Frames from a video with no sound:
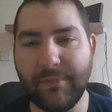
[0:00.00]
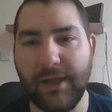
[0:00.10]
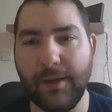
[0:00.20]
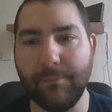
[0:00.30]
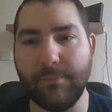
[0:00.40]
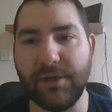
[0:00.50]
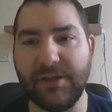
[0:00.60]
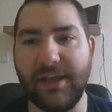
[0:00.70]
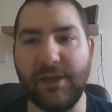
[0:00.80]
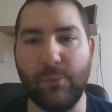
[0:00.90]

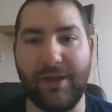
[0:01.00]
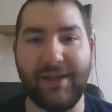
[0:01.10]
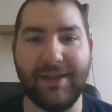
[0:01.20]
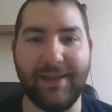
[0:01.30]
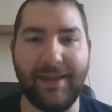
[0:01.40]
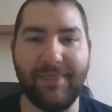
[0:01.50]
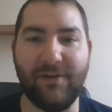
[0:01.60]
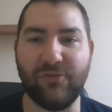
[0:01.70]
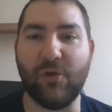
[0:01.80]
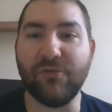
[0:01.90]
But anyway, and
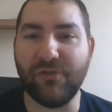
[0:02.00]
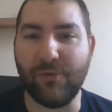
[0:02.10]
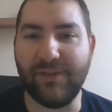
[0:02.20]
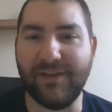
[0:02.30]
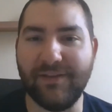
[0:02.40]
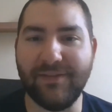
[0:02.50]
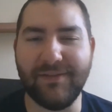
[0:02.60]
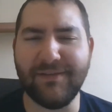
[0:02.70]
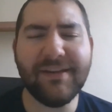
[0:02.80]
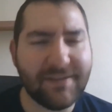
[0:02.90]
there's also
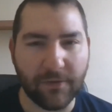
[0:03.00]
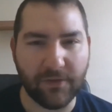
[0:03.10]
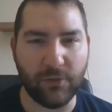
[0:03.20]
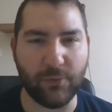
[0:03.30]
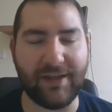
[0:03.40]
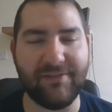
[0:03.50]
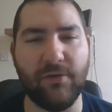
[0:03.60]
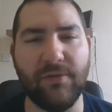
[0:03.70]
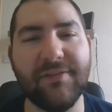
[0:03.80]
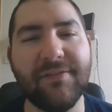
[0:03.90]
the detail that Luke has
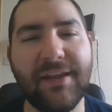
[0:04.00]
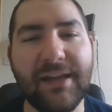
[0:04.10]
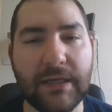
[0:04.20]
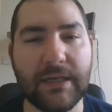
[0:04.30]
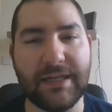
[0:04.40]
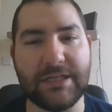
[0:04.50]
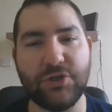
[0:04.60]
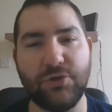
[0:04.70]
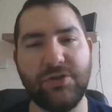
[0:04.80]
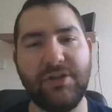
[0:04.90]
here. Then Satan
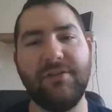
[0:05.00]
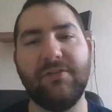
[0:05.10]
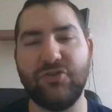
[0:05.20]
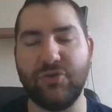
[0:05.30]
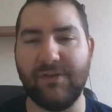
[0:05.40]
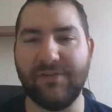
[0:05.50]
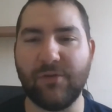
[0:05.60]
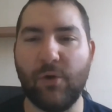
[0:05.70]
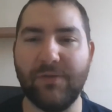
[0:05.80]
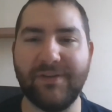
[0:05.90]
entered into Judas
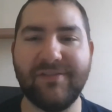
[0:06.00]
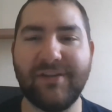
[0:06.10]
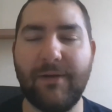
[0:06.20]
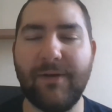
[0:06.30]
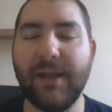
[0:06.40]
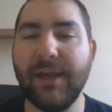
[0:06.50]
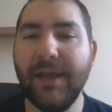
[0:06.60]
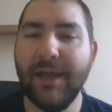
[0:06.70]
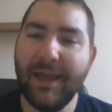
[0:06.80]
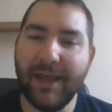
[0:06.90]
called Iscariot.
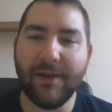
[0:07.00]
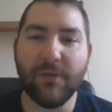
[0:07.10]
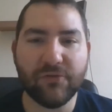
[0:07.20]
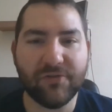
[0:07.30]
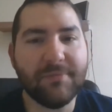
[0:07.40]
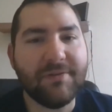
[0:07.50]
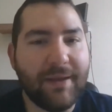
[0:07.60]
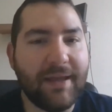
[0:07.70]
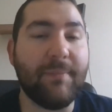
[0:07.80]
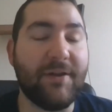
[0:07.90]
And now there's some
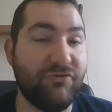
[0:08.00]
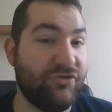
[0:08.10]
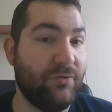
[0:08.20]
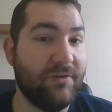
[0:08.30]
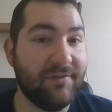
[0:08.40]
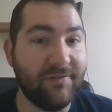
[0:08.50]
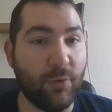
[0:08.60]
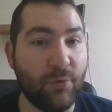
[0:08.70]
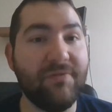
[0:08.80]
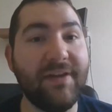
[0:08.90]
debate about Judas's
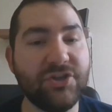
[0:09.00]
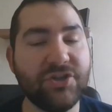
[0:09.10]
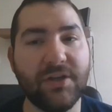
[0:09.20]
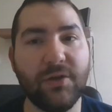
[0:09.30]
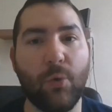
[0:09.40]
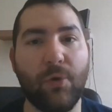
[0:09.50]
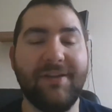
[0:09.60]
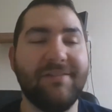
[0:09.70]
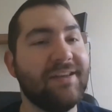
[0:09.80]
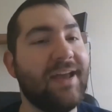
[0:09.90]
motivation or
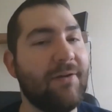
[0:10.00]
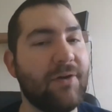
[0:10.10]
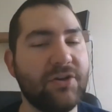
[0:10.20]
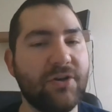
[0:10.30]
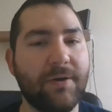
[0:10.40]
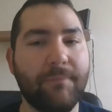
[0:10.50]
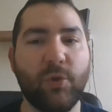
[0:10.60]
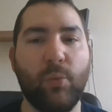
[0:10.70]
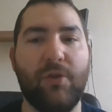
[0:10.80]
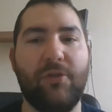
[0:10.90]
his character,
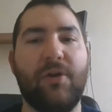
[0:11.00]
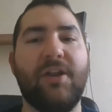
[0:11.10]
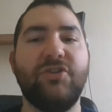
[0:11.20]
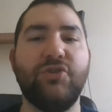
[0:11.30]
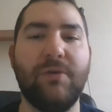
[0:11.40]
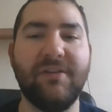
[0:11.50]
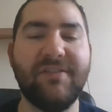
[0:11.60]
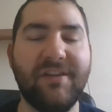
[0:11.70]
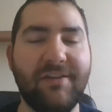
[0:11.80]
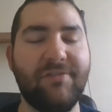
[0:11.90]
whether or not
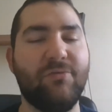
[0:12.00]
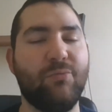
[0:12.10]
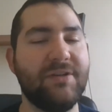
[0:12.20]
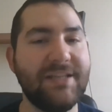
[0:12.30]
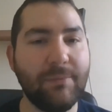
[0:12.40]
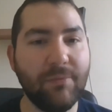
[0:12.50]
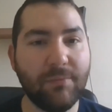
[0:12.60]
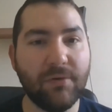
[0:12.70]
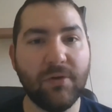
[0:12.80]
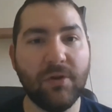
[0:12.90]
Judas is
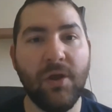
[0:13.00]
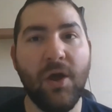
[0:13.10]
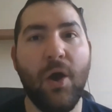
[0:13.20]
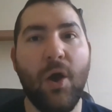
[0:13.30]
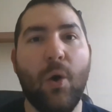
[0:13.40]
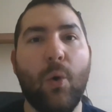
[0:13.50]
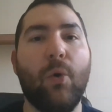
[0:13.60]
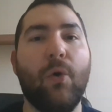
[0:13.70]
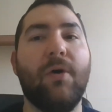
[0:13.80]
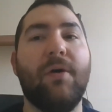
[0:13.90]
redeemable
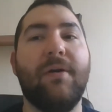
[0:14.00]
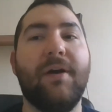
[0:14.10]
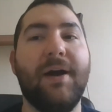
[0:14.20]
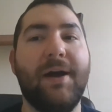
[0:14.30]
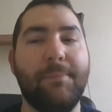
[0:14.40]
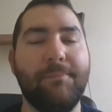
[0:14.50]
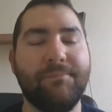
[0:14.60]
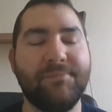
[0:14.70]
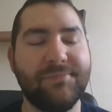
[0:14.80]
or